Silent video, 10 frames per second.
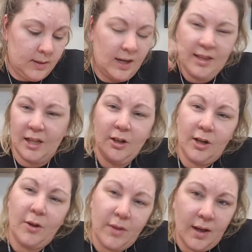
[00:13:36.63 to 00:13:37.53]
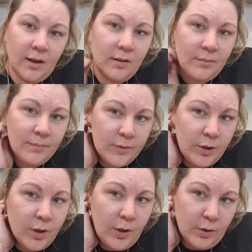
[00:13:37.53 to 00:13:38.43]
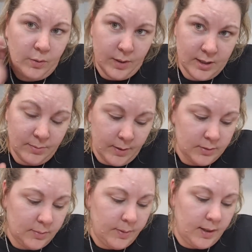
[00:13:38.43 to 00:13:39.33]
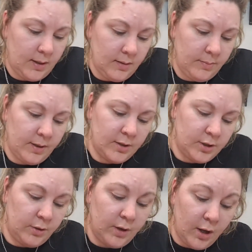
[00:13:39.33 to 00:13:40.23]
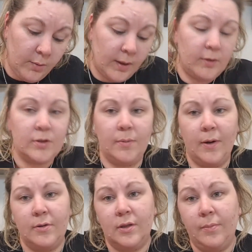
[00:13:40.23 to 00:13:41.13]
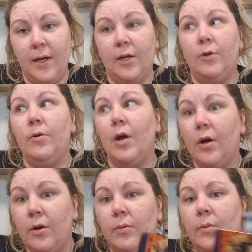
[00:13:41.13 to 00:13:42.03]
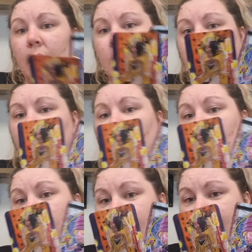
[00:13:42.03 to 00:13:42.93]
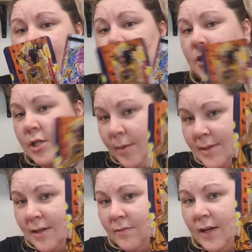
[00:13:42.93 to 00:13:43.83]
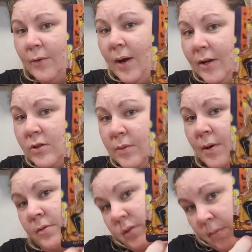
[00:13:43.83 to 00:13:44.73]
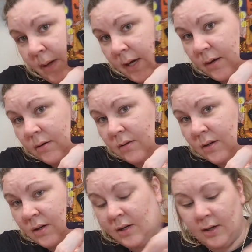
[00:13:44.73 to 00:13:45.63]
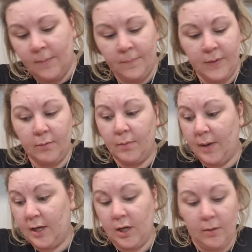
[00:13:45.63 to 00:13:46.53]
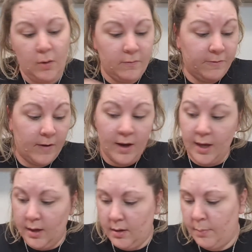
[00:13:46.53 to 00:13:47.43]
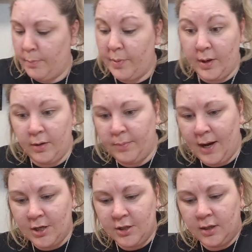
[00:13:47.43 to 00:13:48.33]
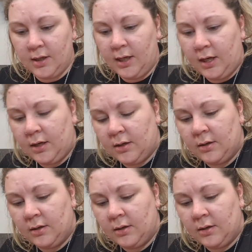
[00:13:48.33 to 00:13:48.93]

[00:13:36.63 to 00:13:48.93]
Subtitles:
And I think you know that. You know you're not where you're supposed to be. Because you know where you're supposed to be. You know already intuitively where you're supposed to be. That will make you on fire and burn passionately.